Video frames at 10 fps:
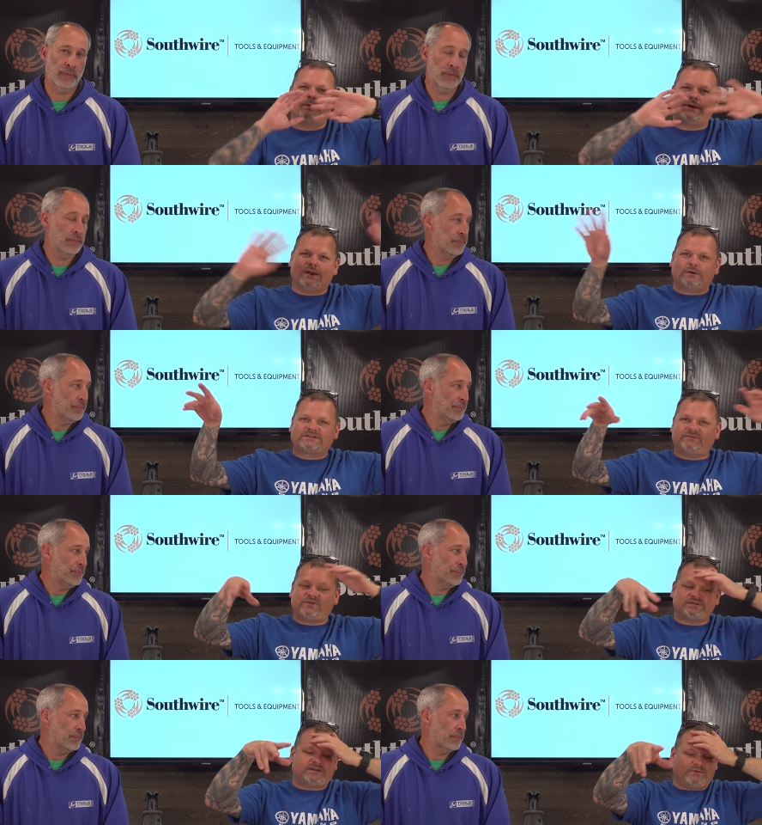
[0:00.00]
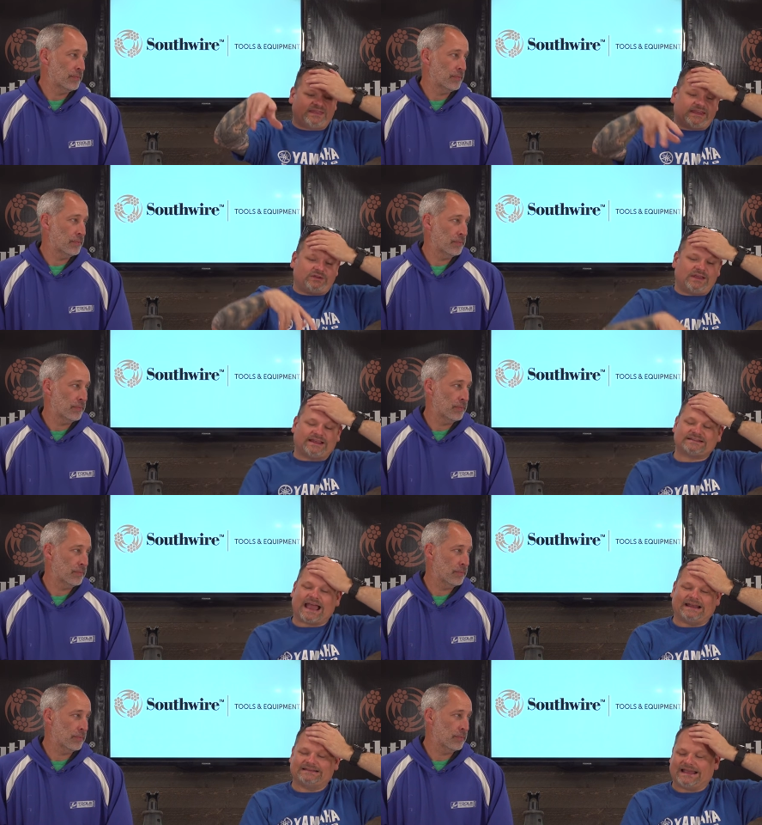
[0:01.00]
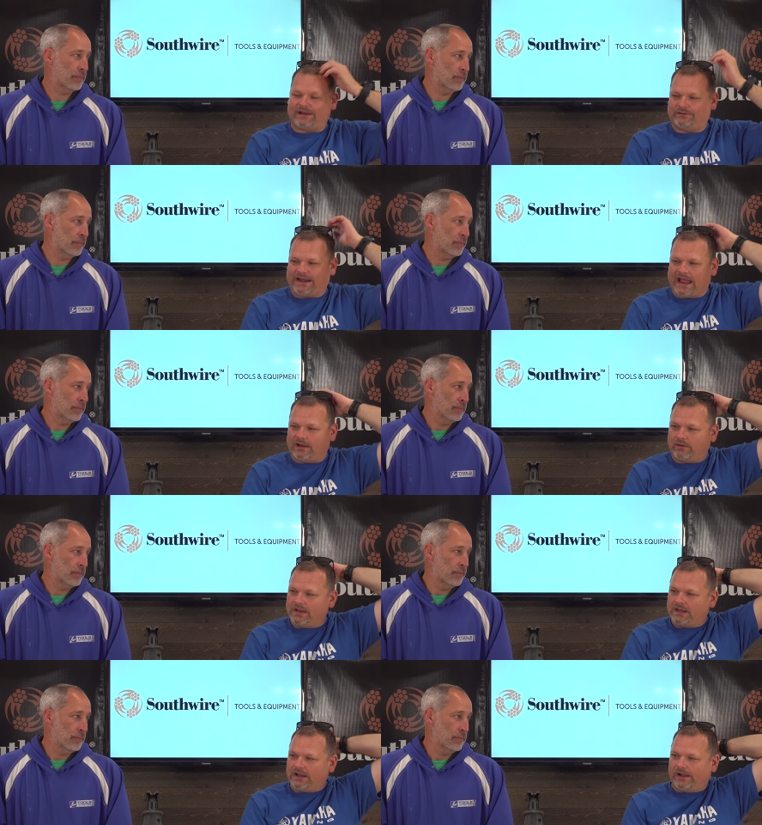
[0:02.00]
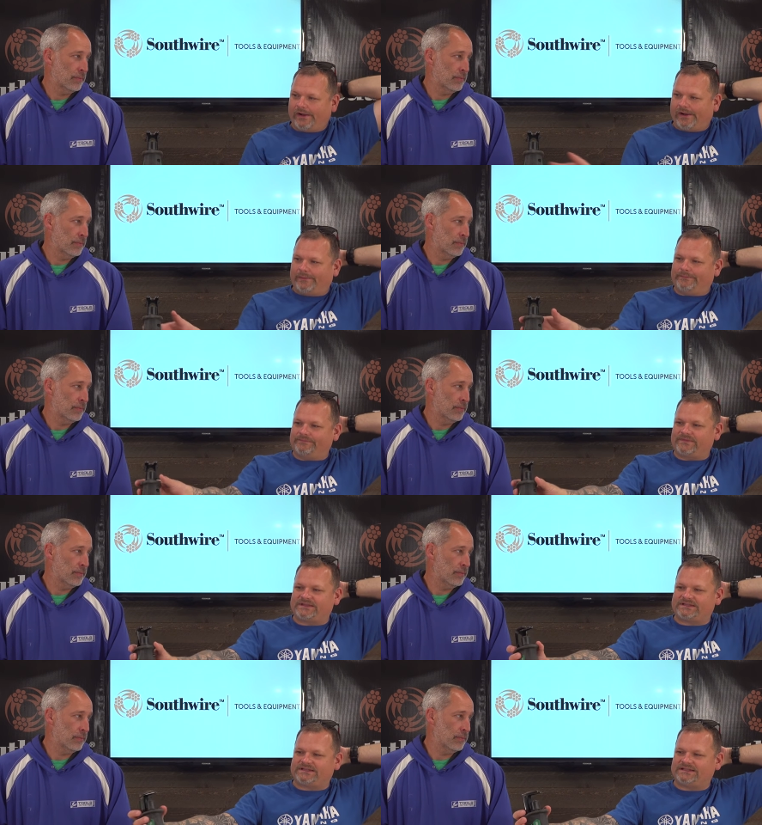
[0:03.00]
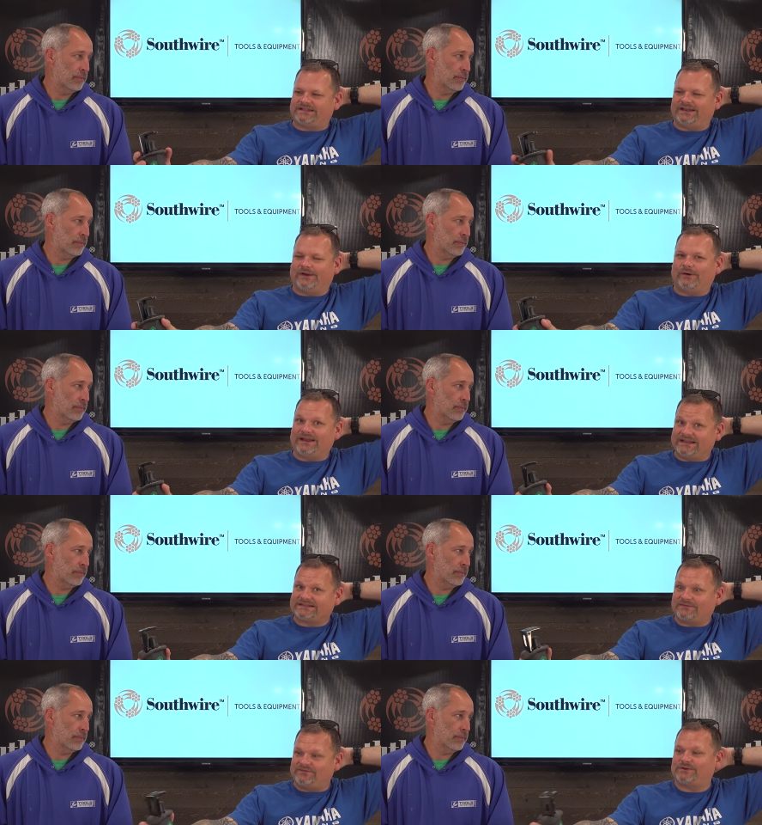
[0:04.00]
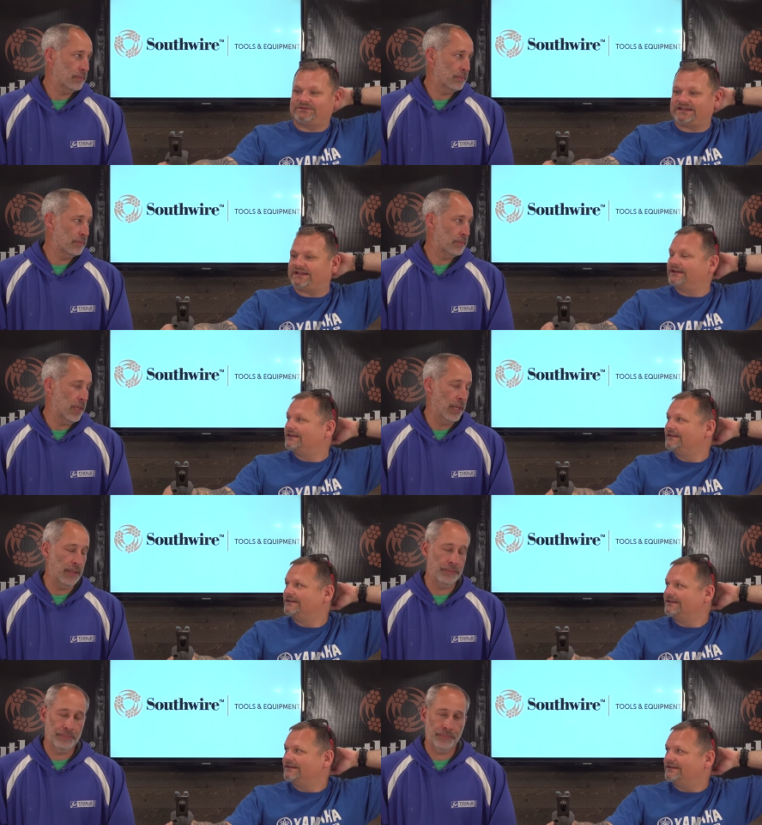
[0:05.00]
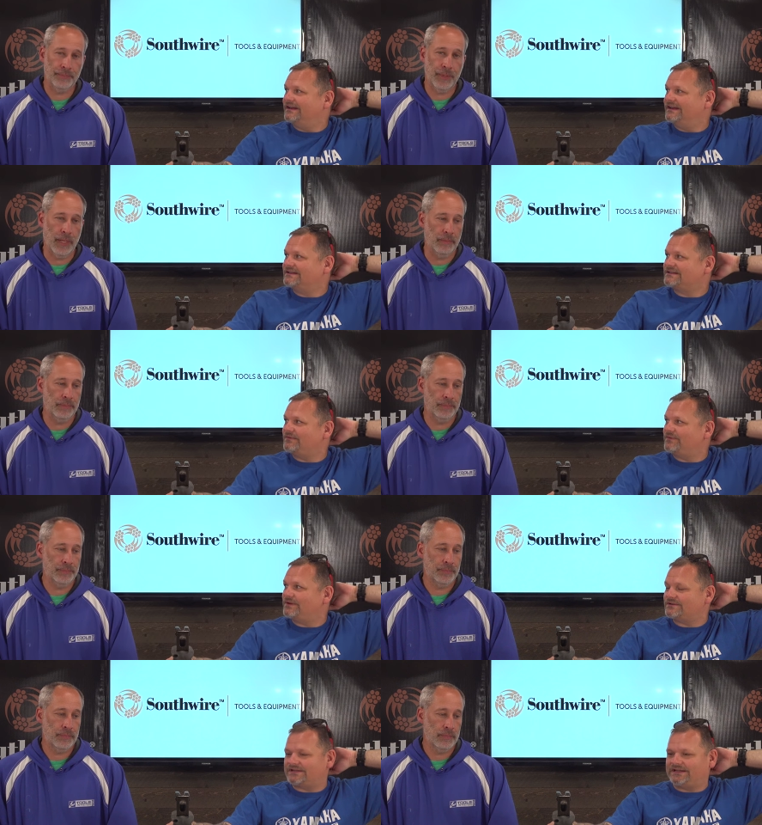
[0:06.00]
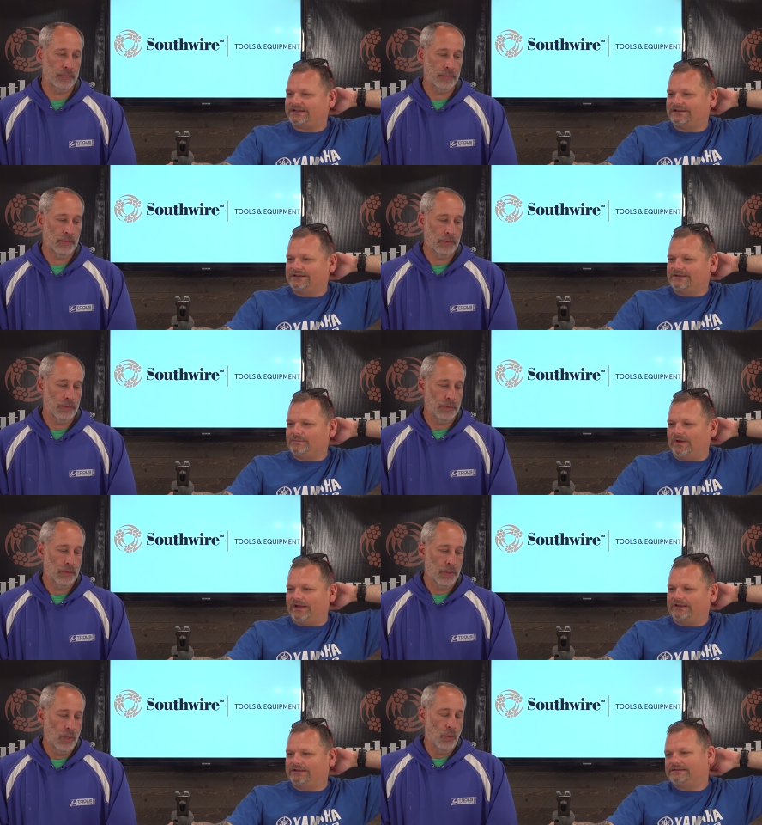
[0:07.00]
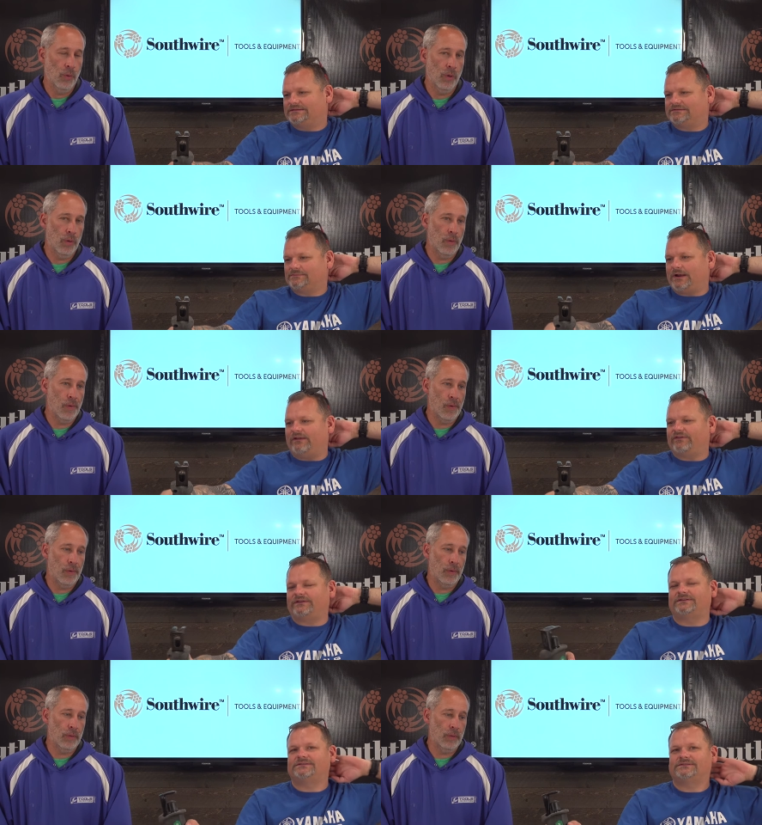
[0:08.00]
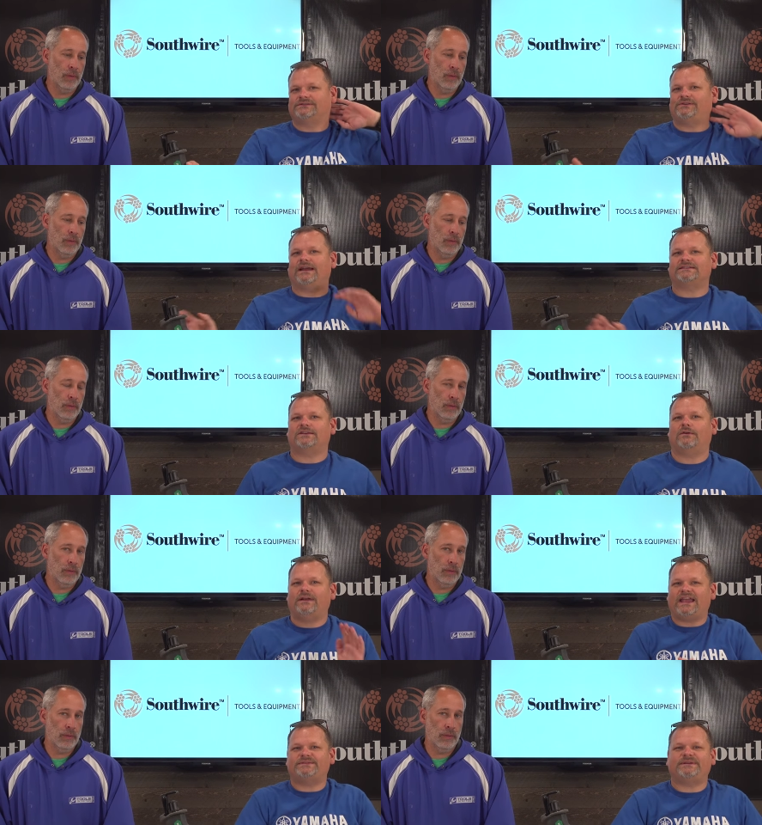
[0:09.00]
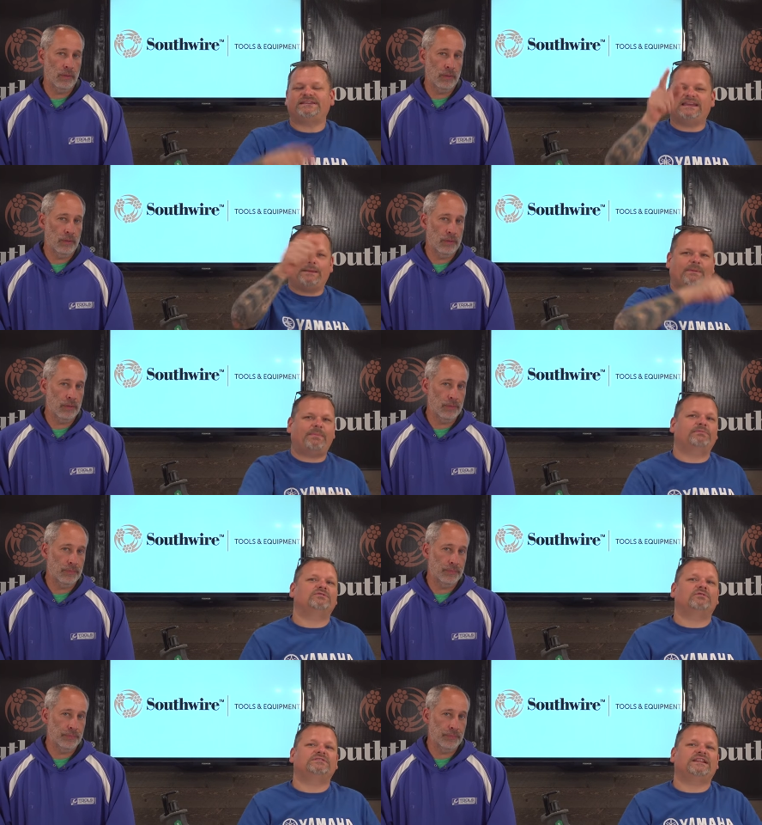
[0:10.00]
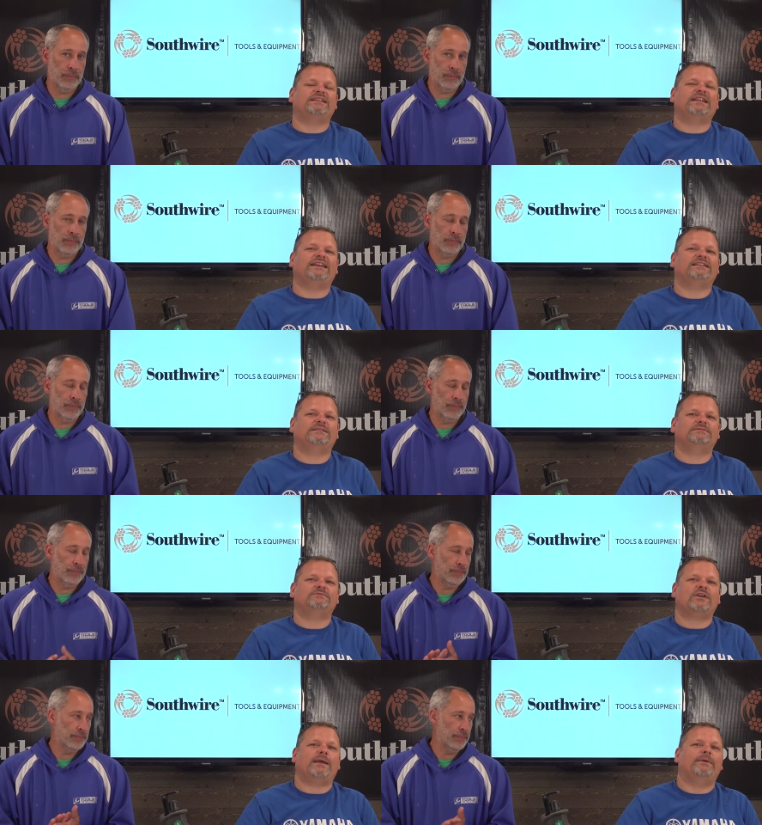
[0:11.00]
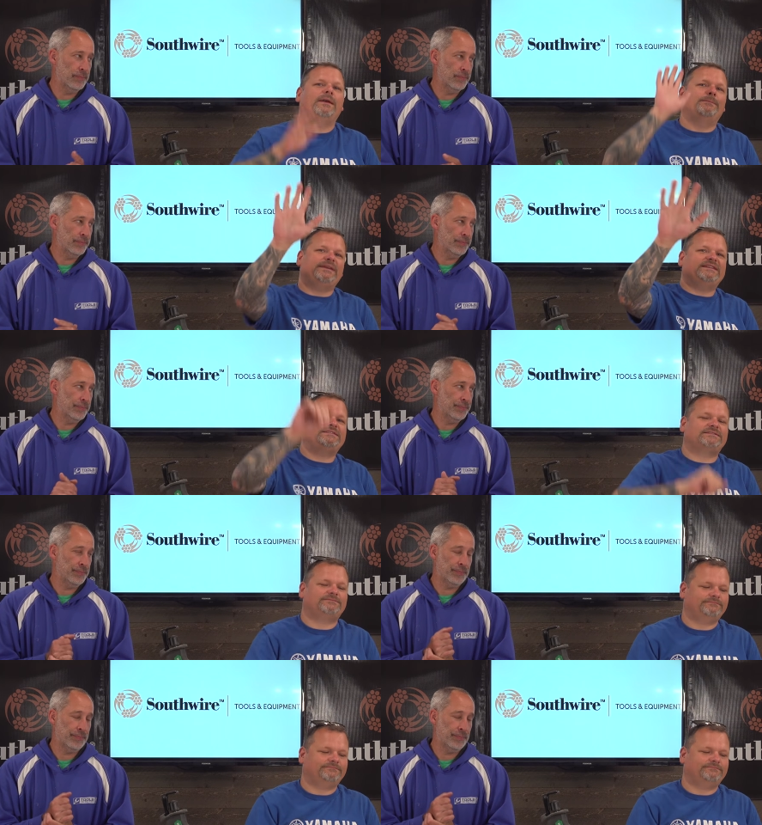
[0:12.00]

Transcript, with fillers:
Speaker 1: We know it's confusing. We think you guys got it down now. Um, you know, it is confusing. Yeah. it yep. is confusing, but whatever. You guys know. HPT, Happy People Tools. Click like, click subscribe. Peace.